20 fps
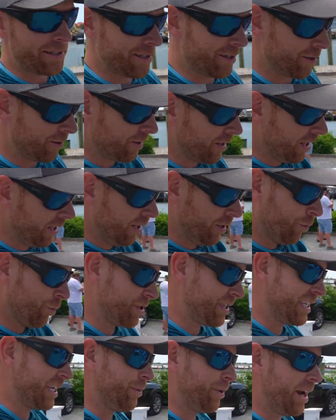So we'll
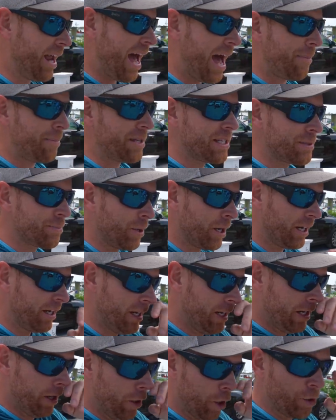see what happens, but
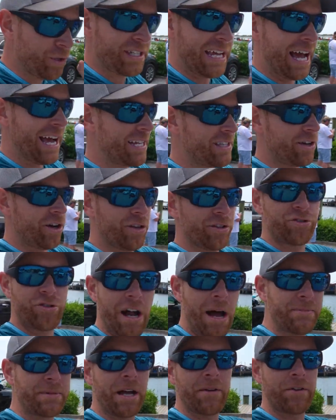those guys all
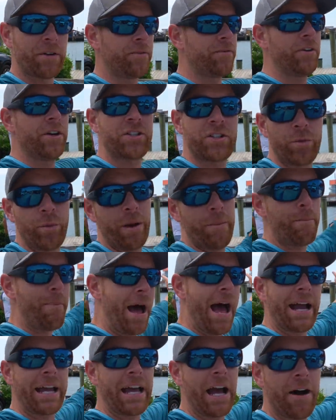dropped off their fish and went
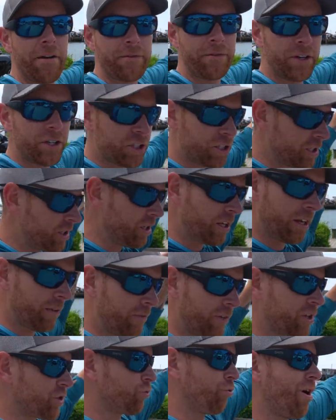back out fishing. You can
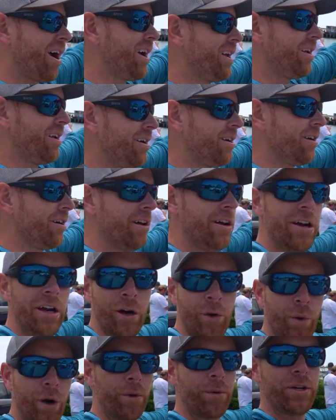fish right here
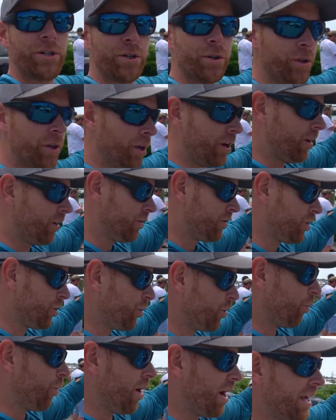where we do the, do
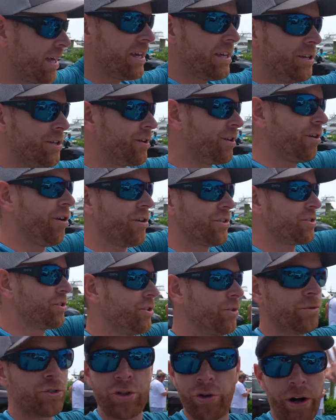the weigh-in. You can
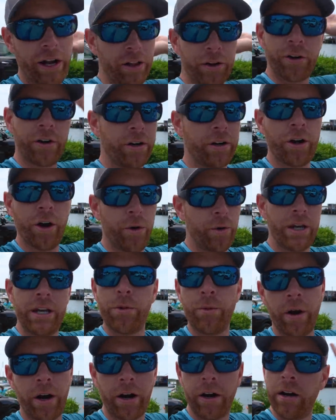also trailer and go
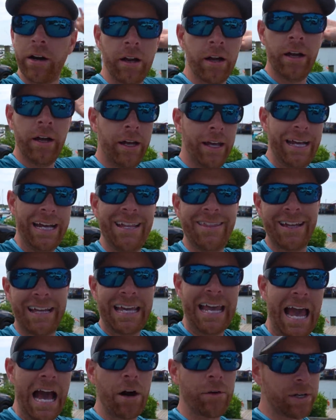anywhere in the
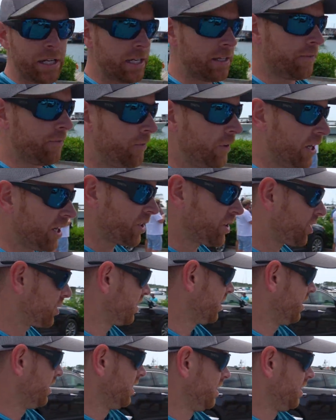county to fish.